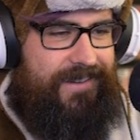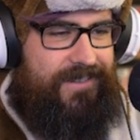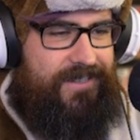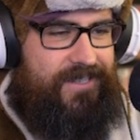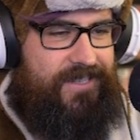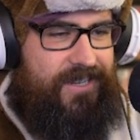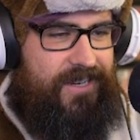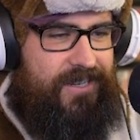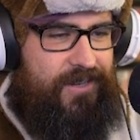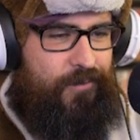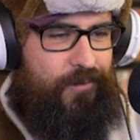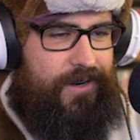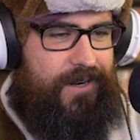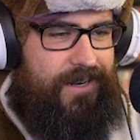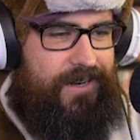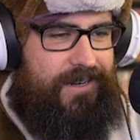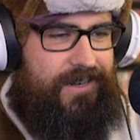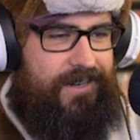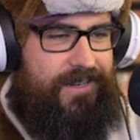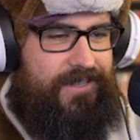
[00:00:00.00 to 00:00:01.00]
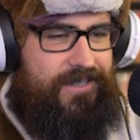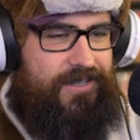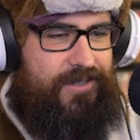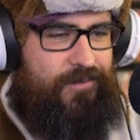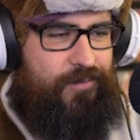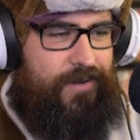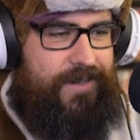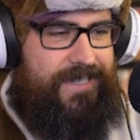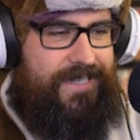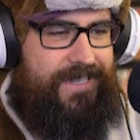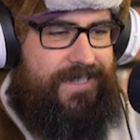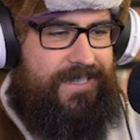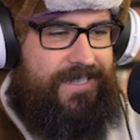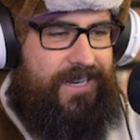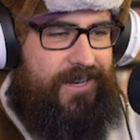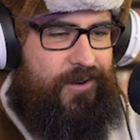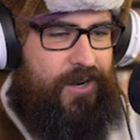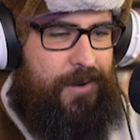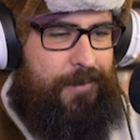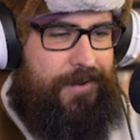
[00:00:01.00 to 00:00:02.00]
Just underwear. She's wasting this
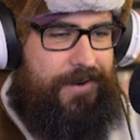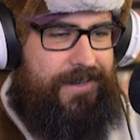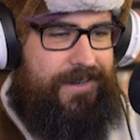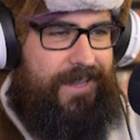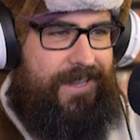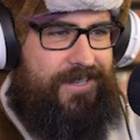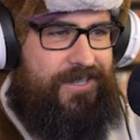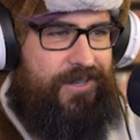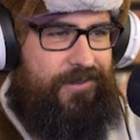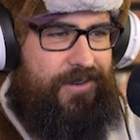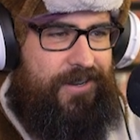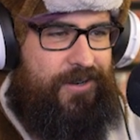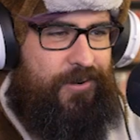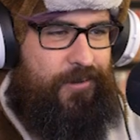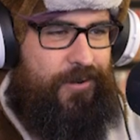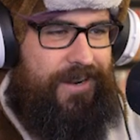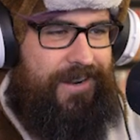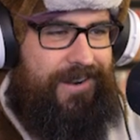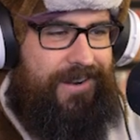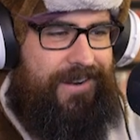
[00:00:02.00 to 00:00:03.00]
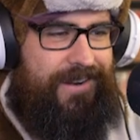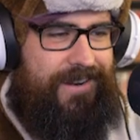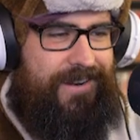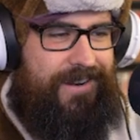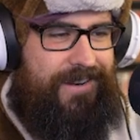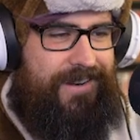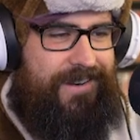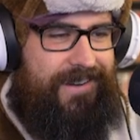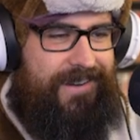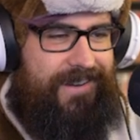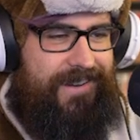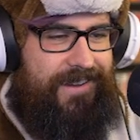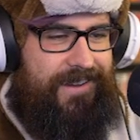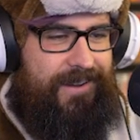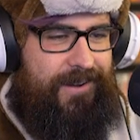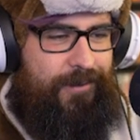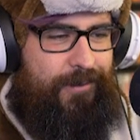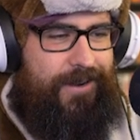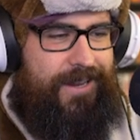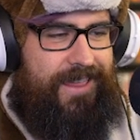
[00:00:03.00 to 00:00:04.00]
incredible technology on underwear?
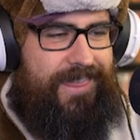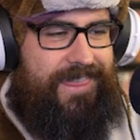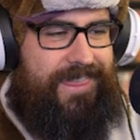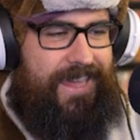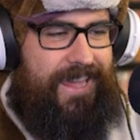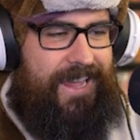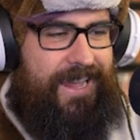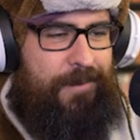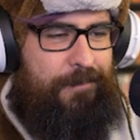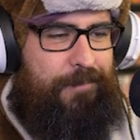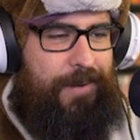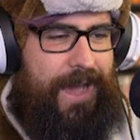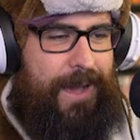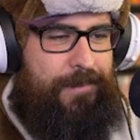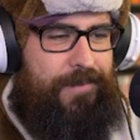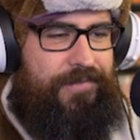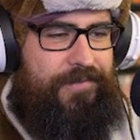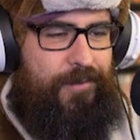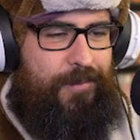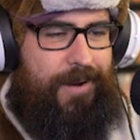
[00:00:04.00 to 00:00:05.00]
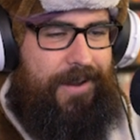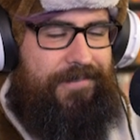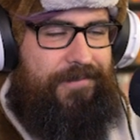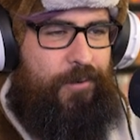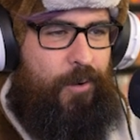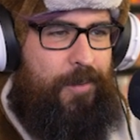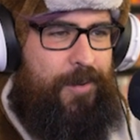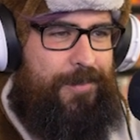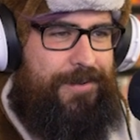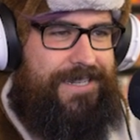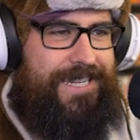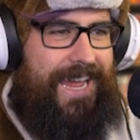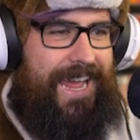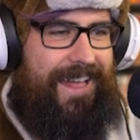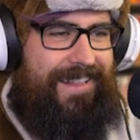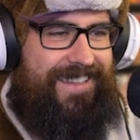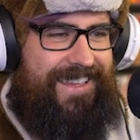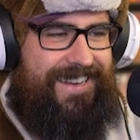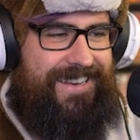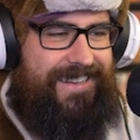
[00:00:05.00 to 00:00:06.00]
what do you think? Bow before my formidable
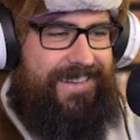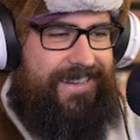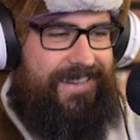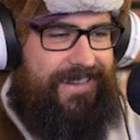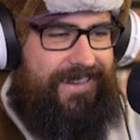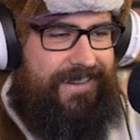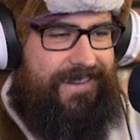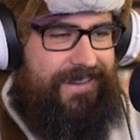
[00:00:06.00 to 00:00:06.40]
talent.